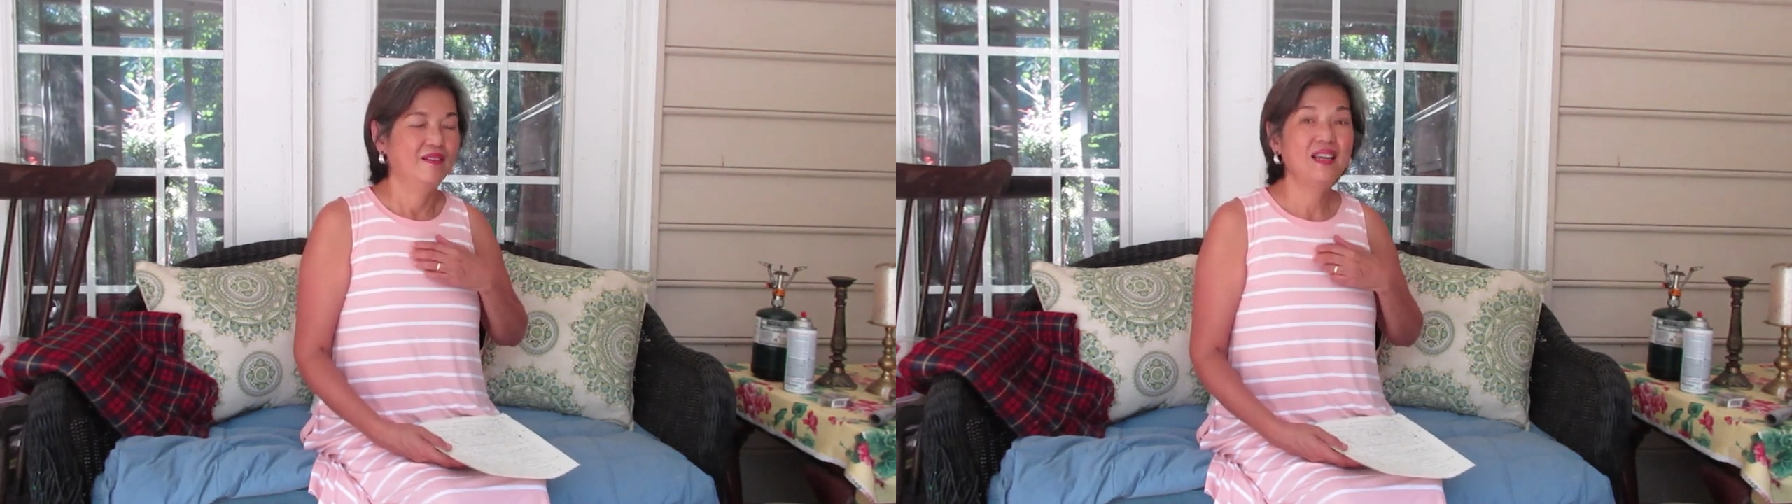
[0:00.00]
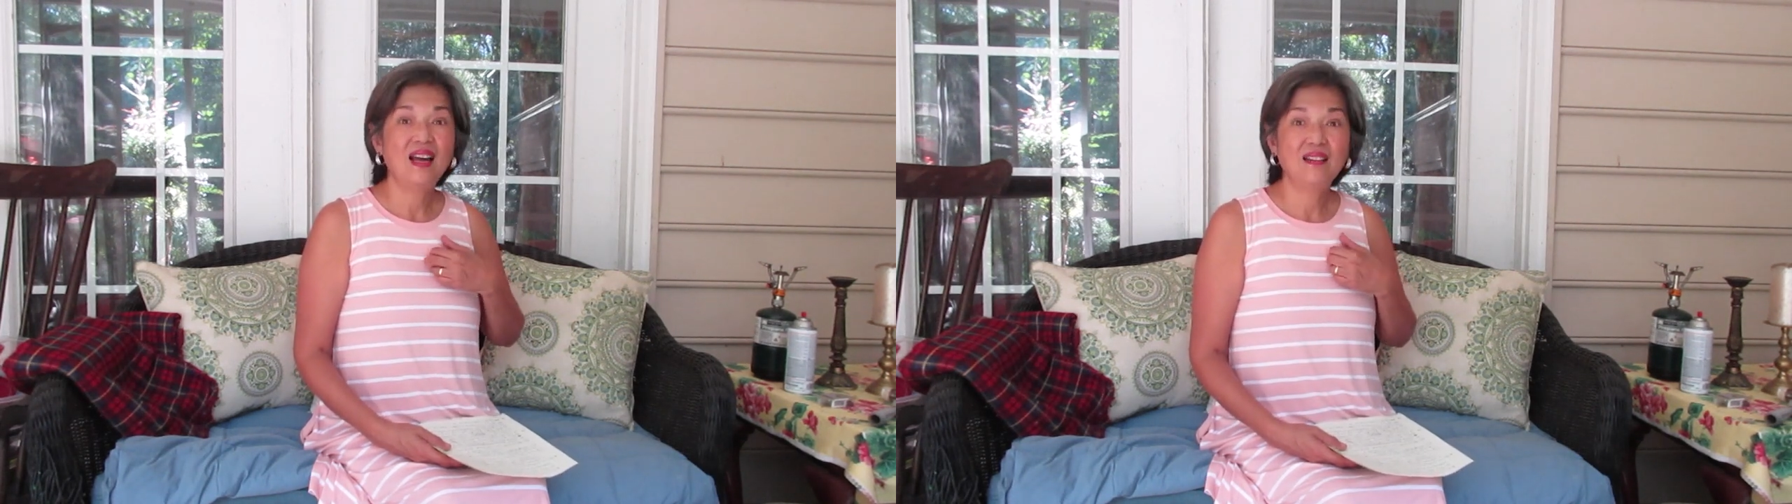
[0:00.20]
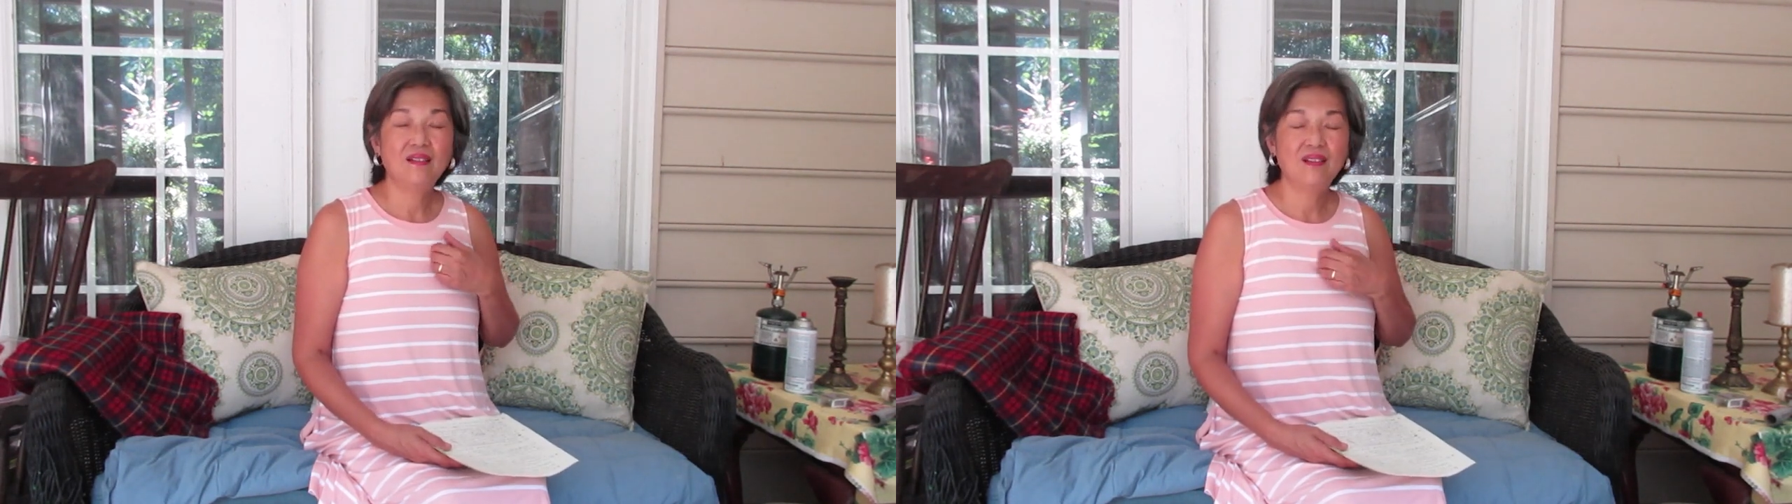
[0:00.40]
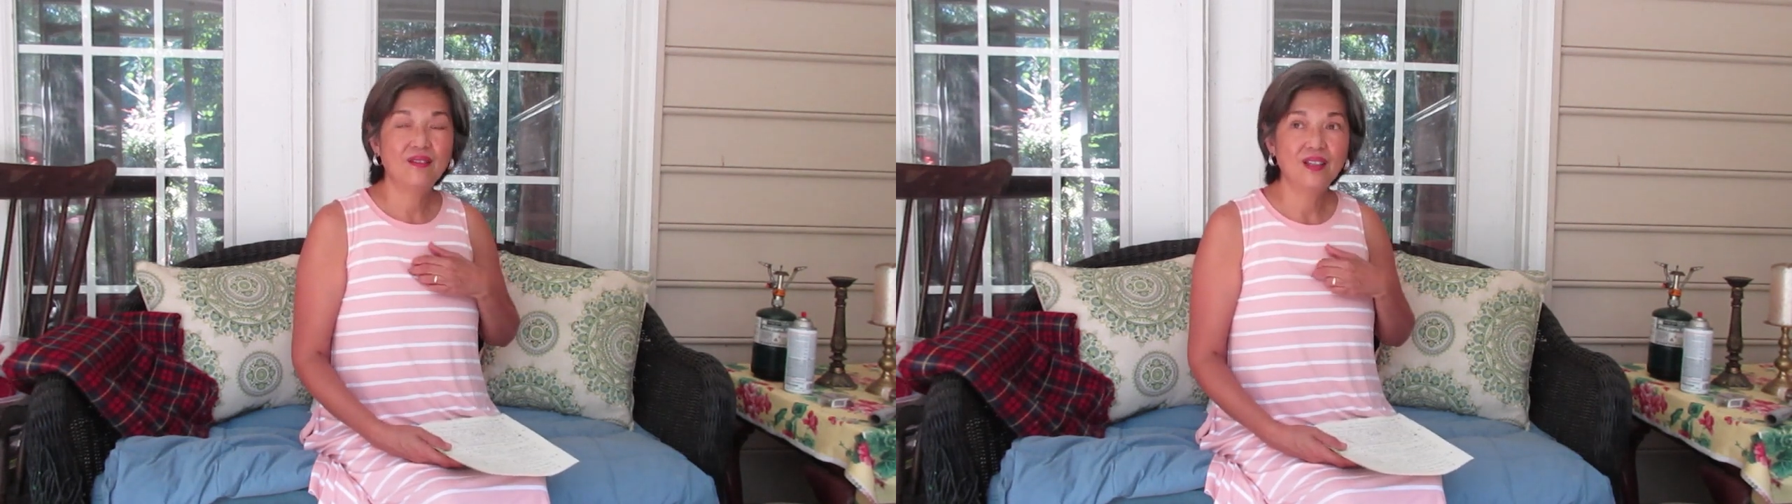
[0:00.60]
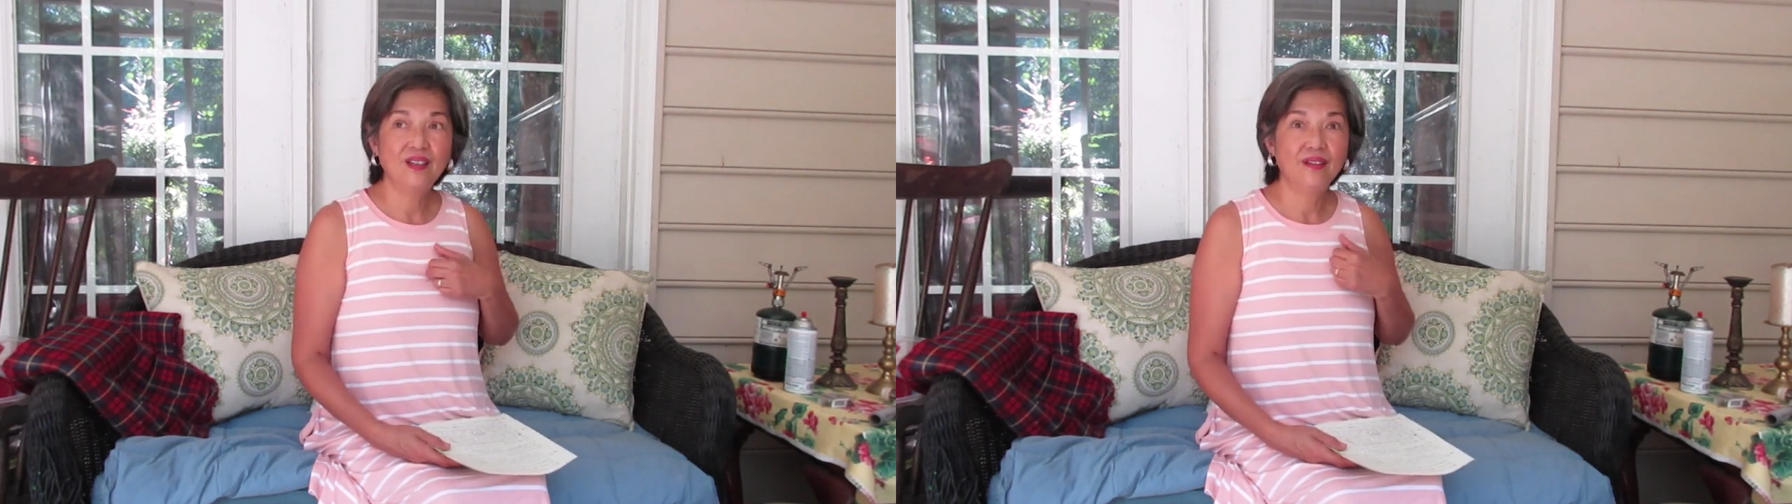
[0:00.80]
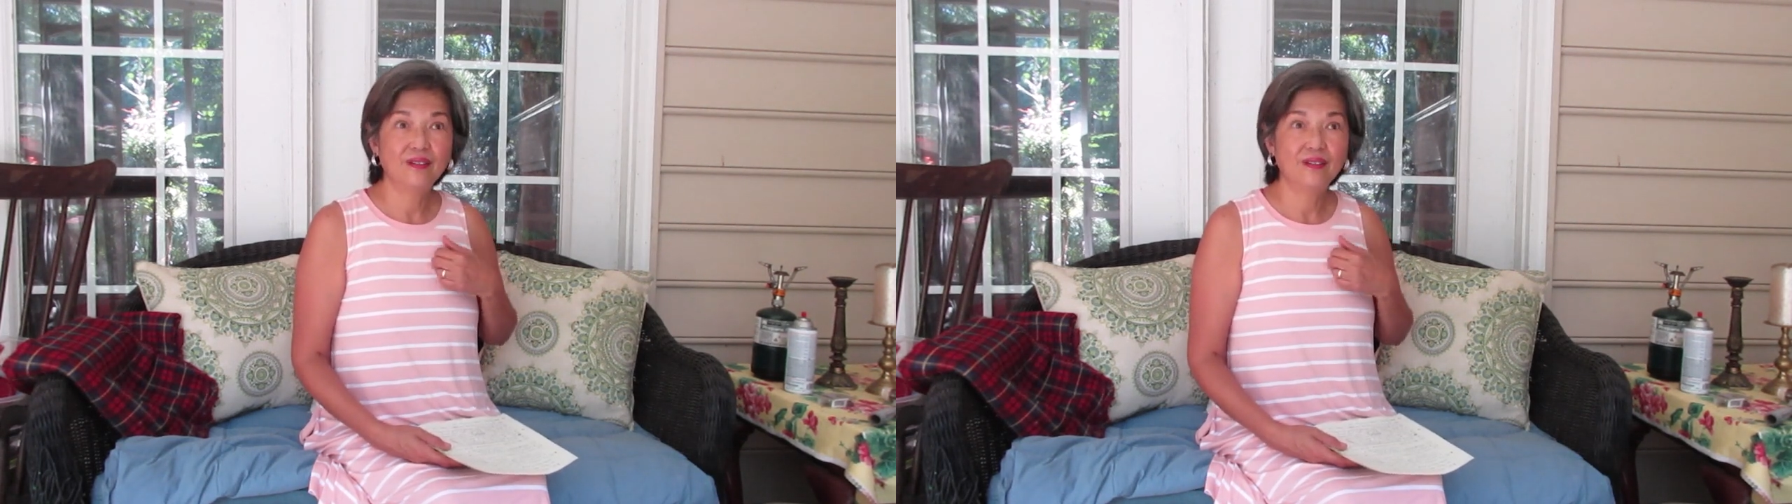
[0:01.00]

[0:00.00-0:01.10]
the